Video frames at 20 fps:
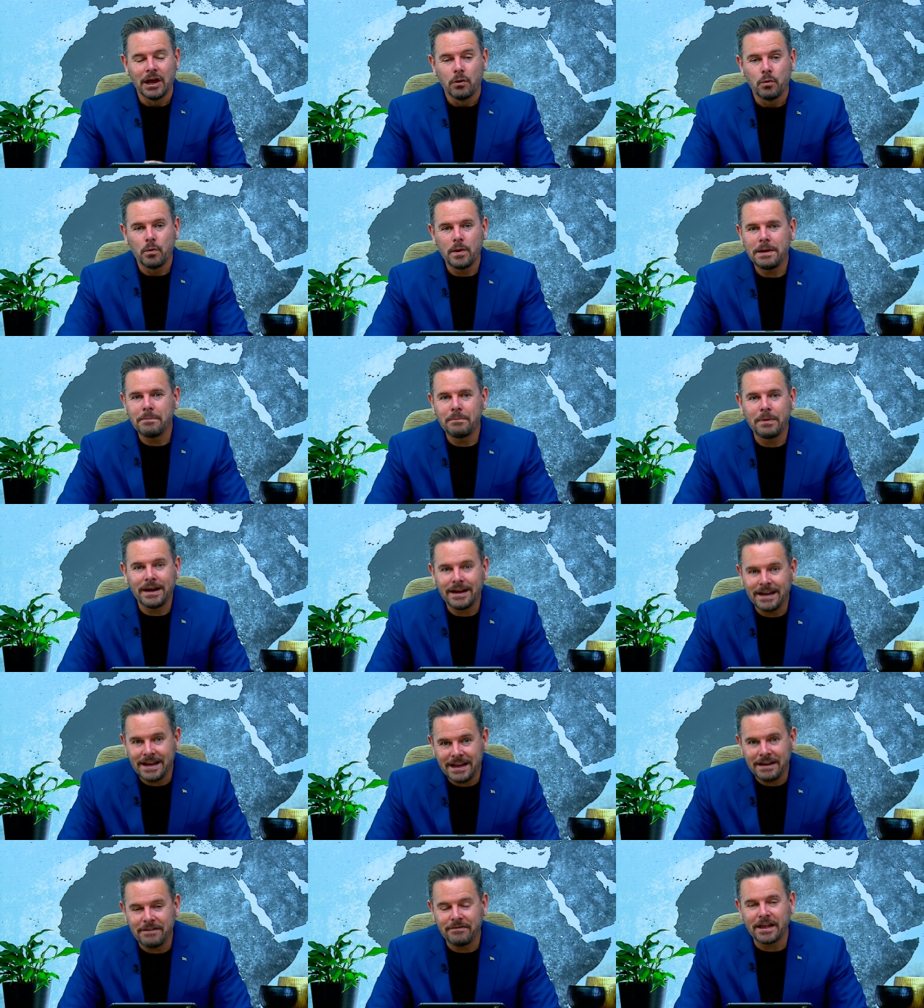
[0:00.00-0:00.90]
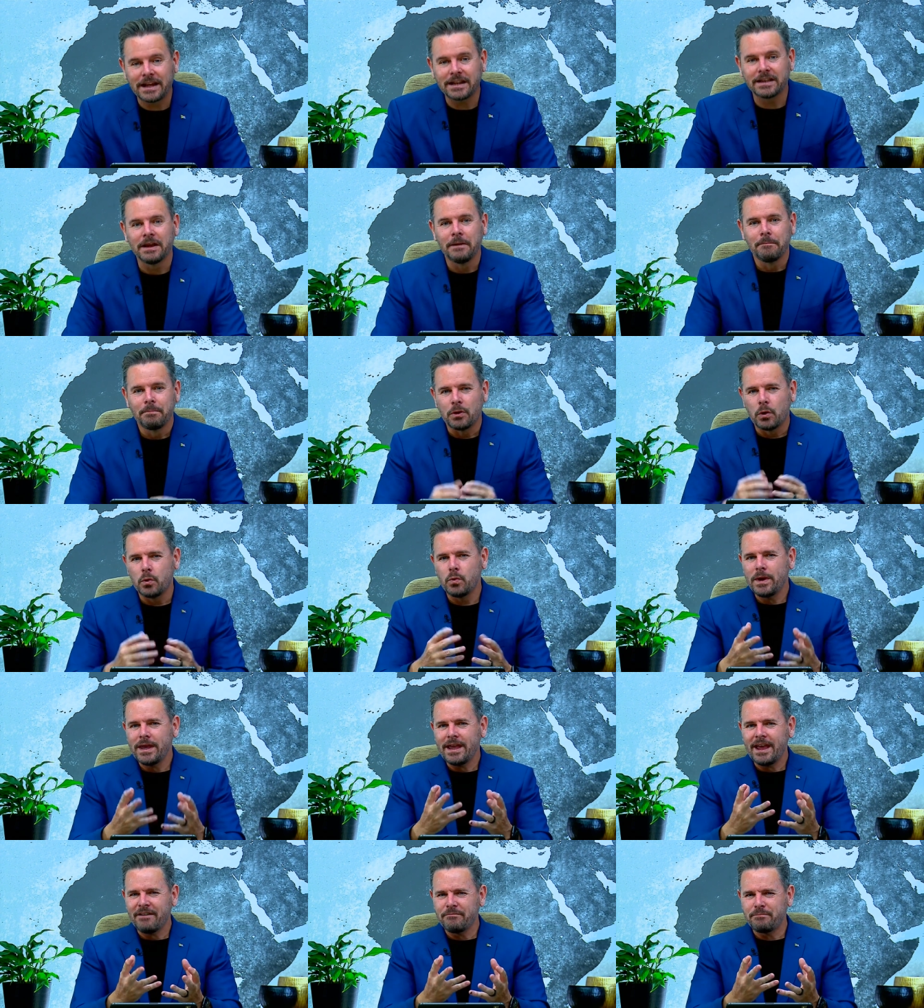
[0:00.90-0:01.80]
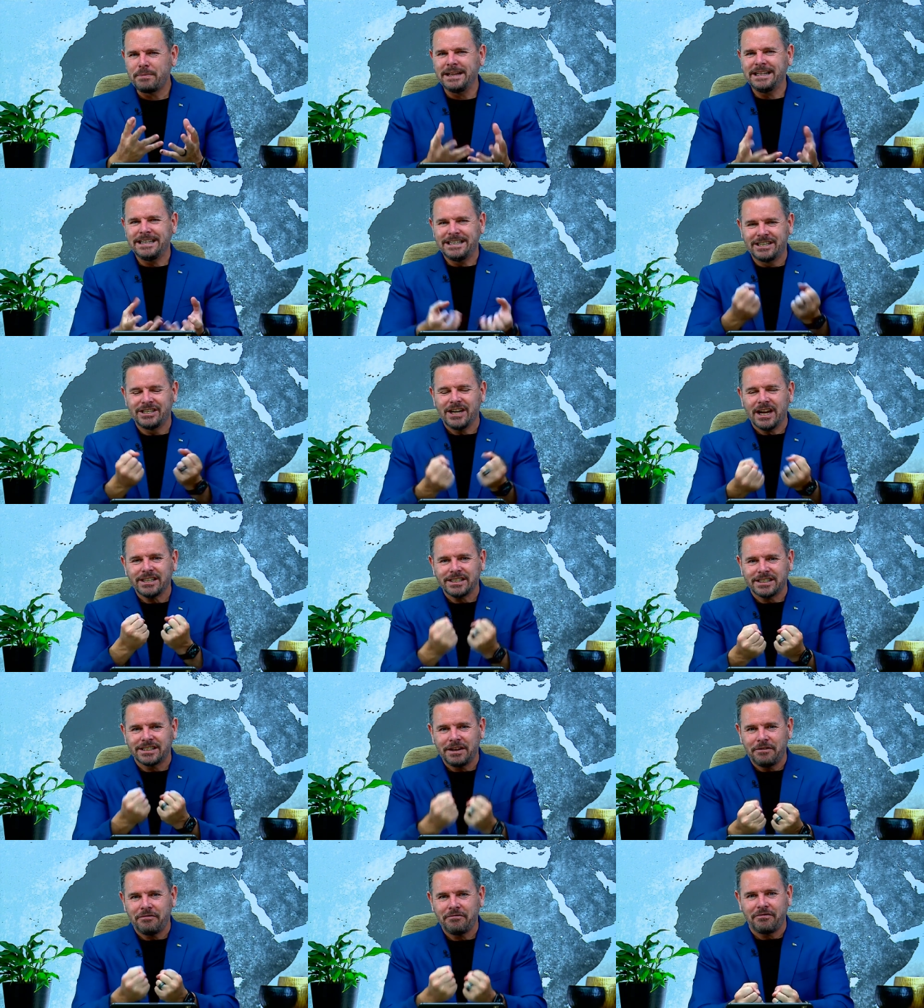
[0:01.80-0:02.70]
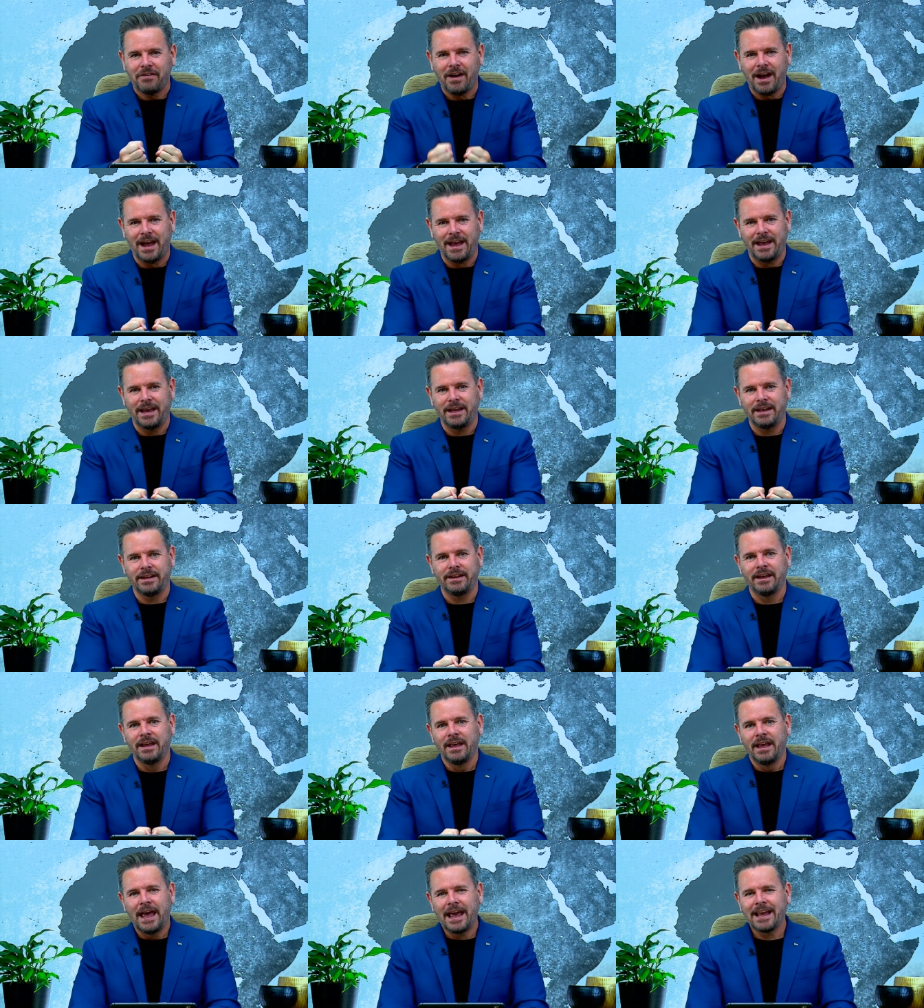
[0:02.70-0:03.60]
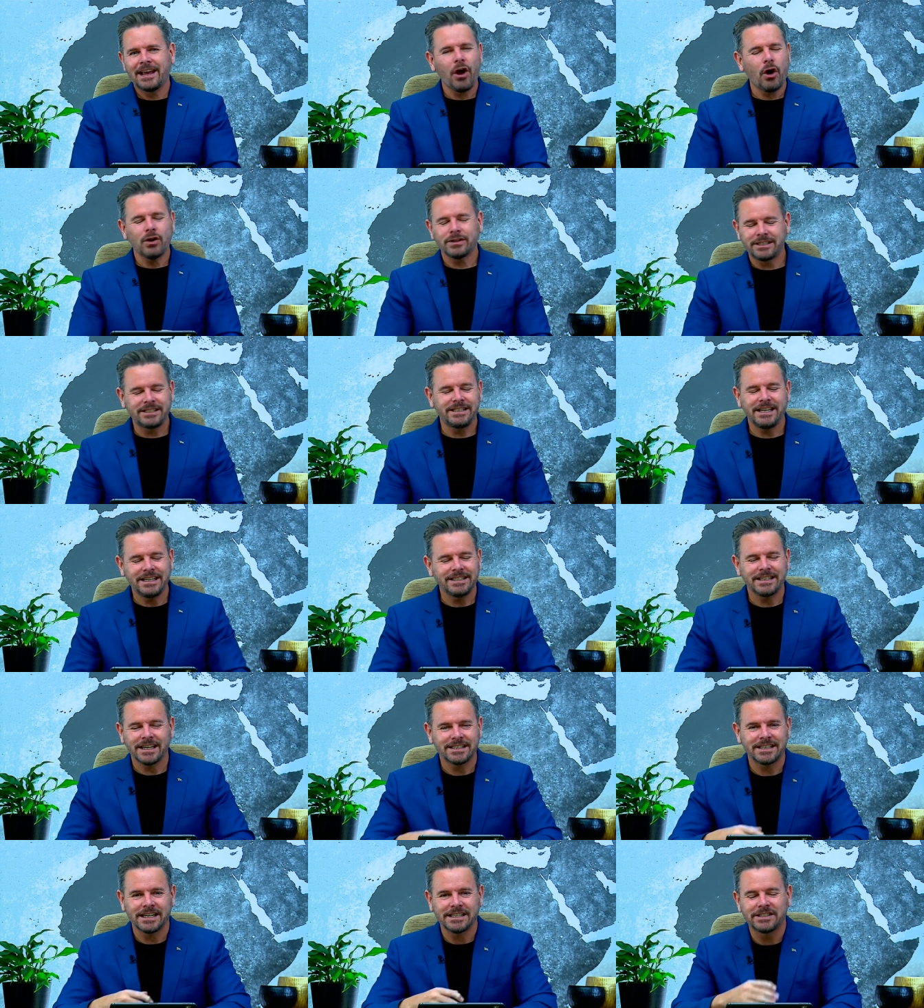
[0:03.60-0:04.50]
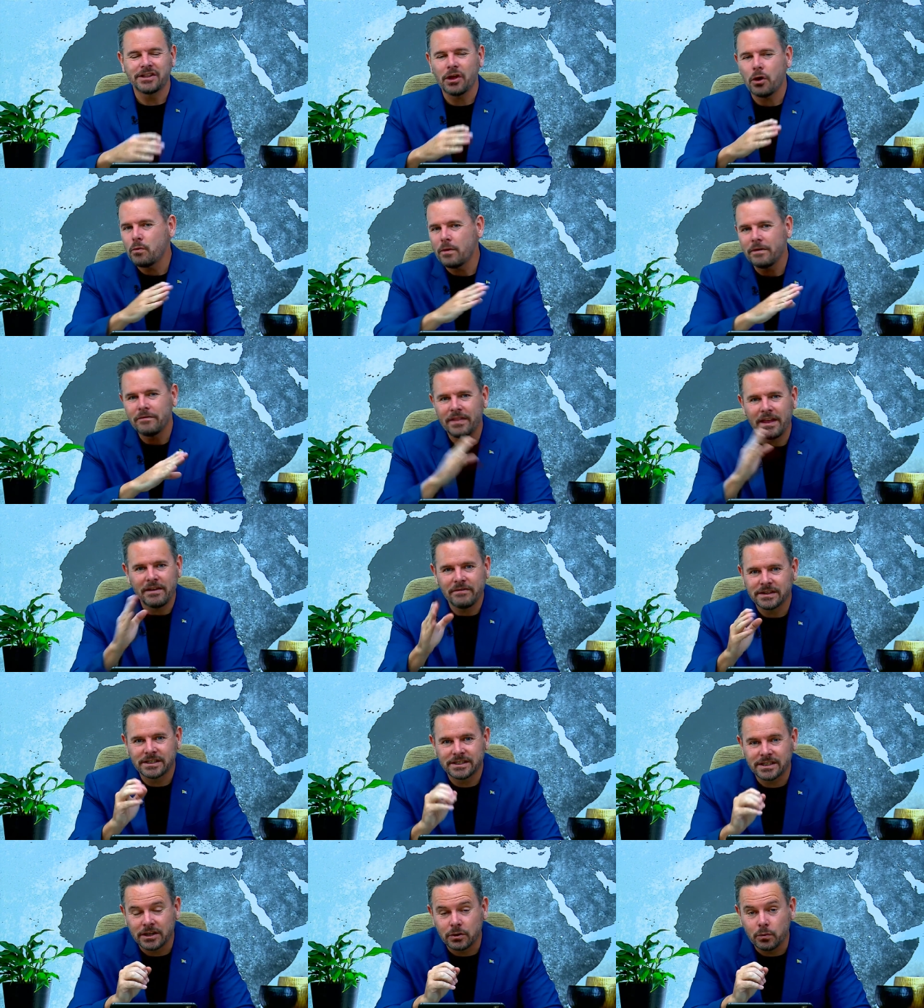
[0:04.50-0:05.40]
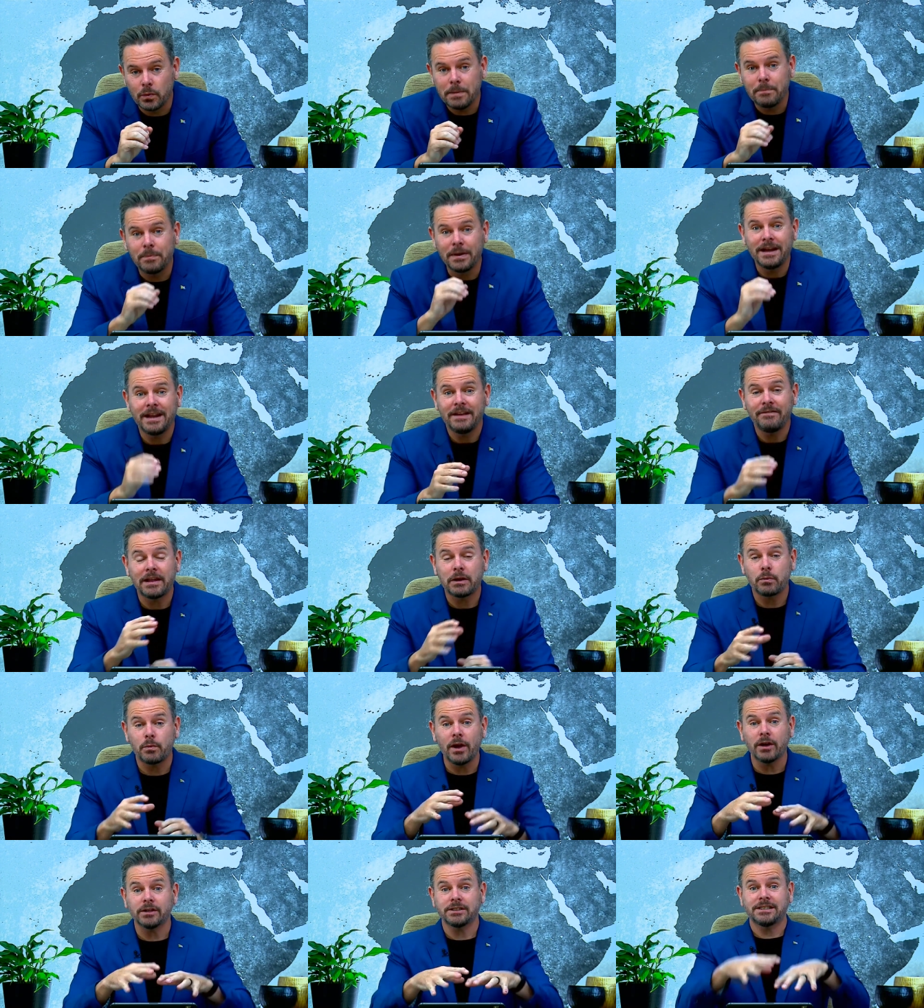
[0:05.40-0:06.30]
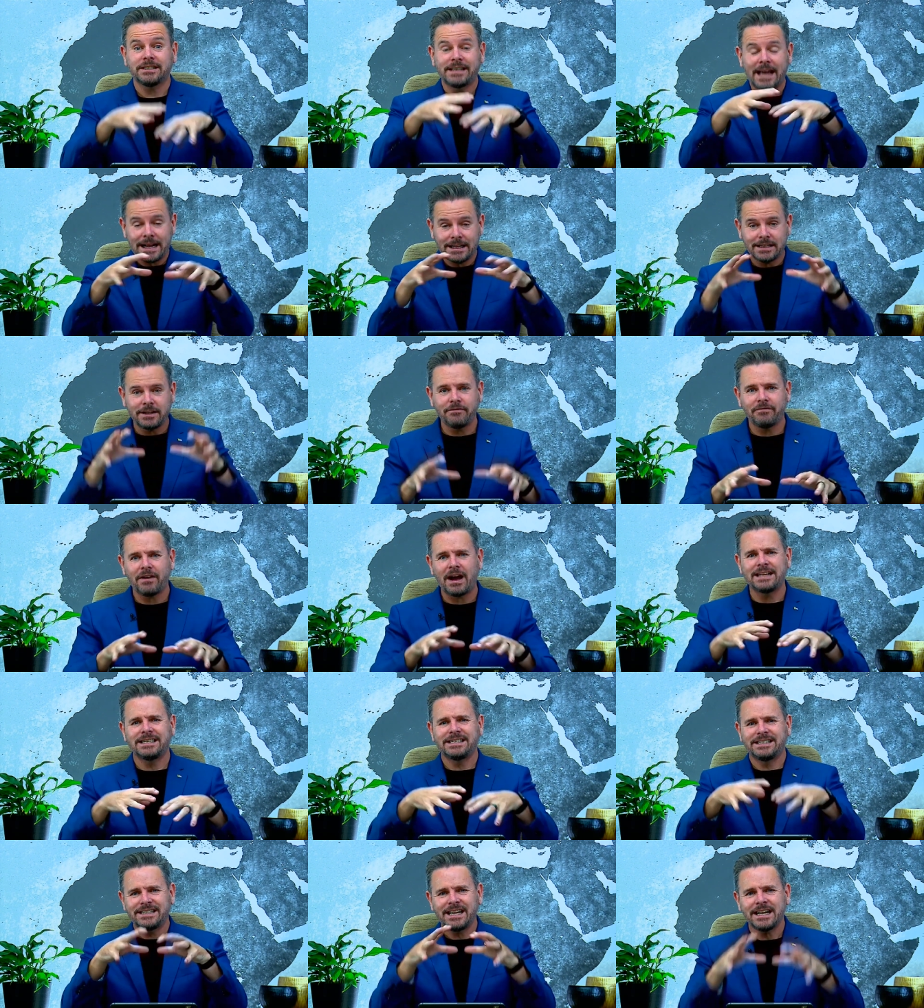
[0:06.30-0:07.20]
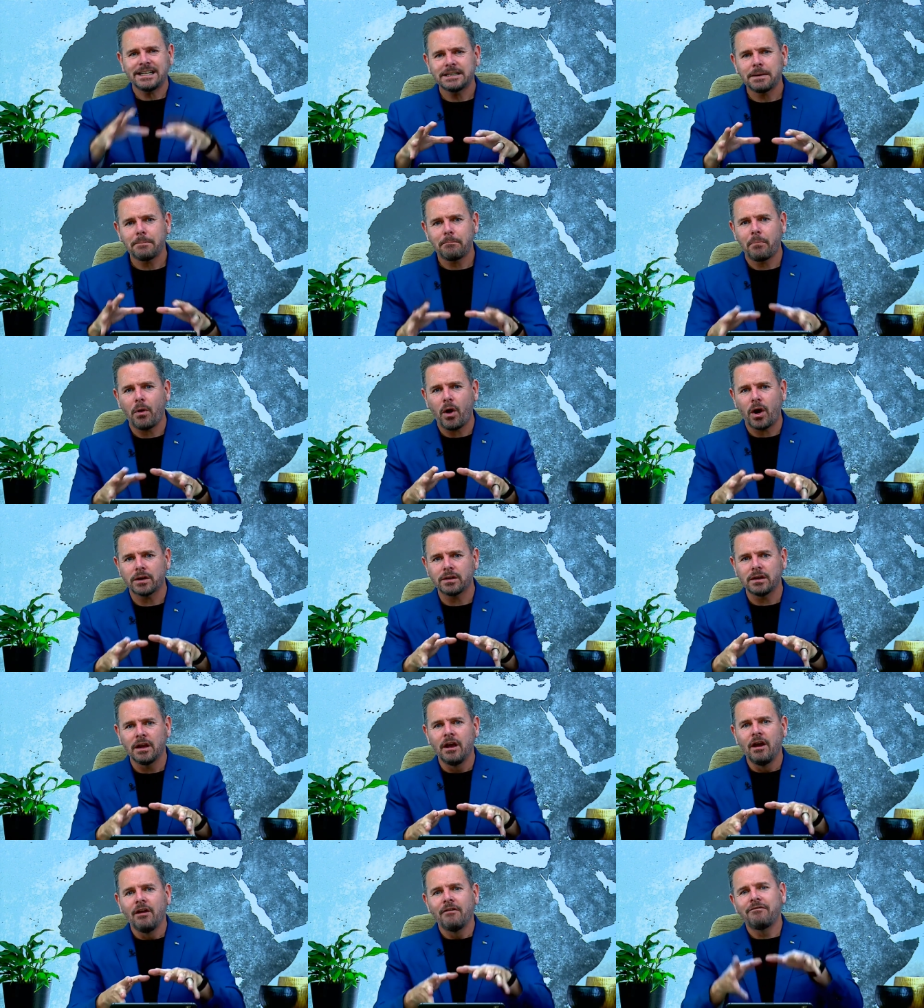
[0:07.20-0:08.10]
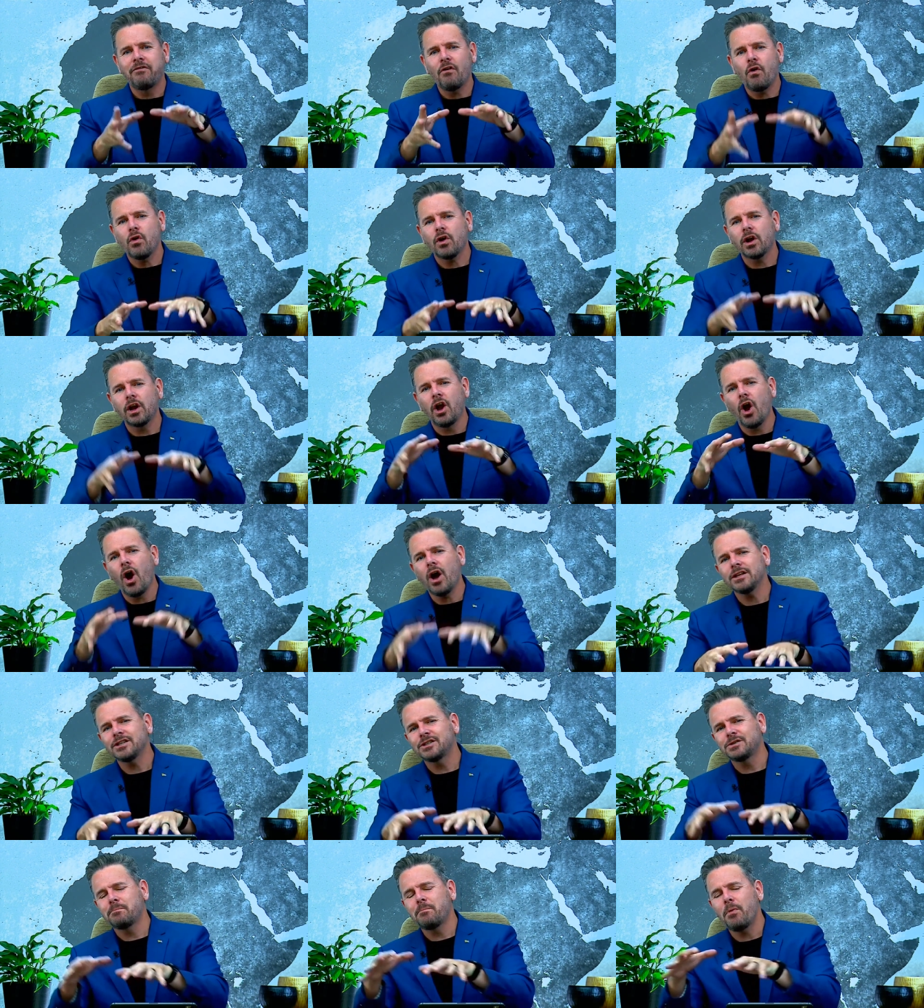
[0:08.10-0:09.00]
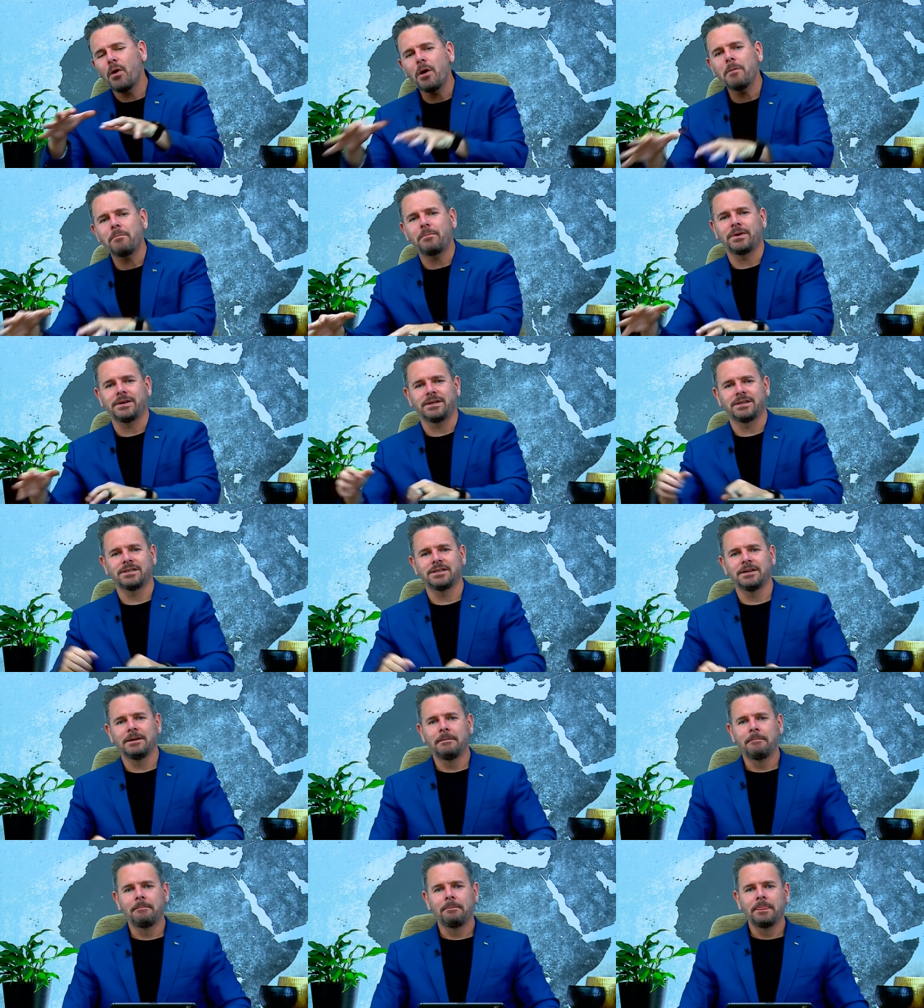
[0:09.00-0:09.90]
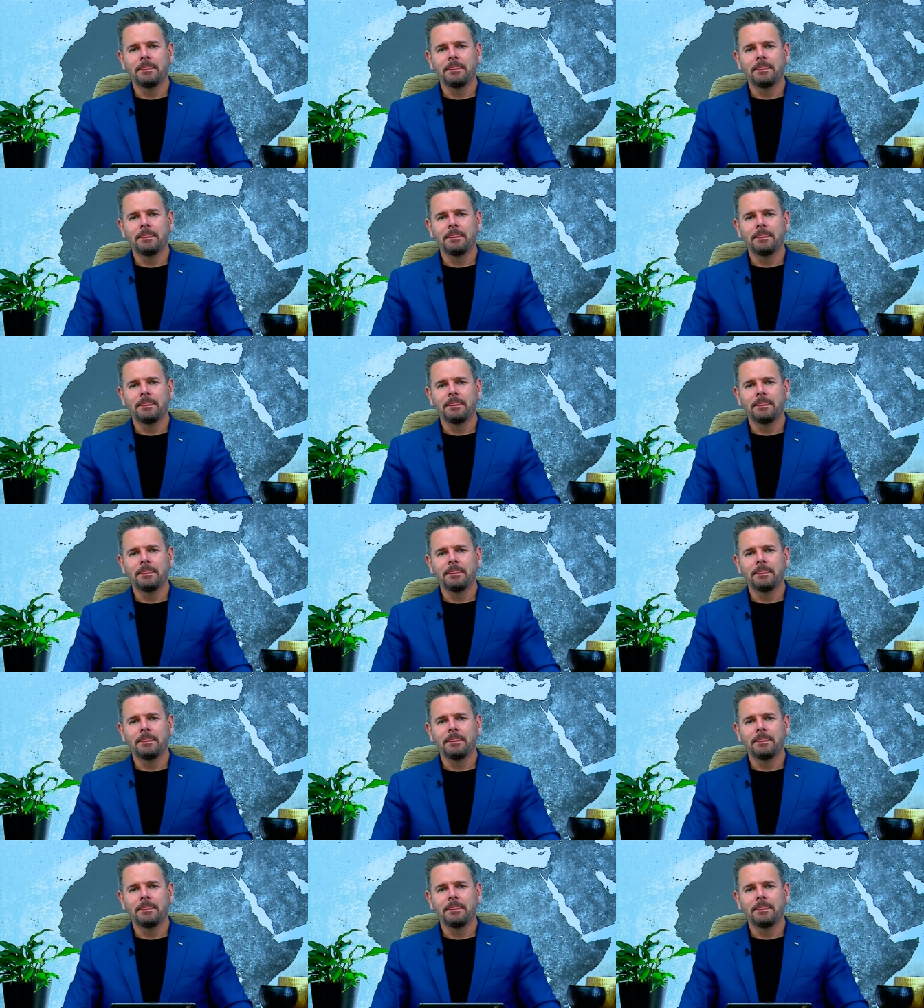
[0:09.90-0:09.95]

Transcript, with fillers: We believe that we have been justified and God sees us as though we've never sinned. We believe that we are sanctified, set apart for God's purpose.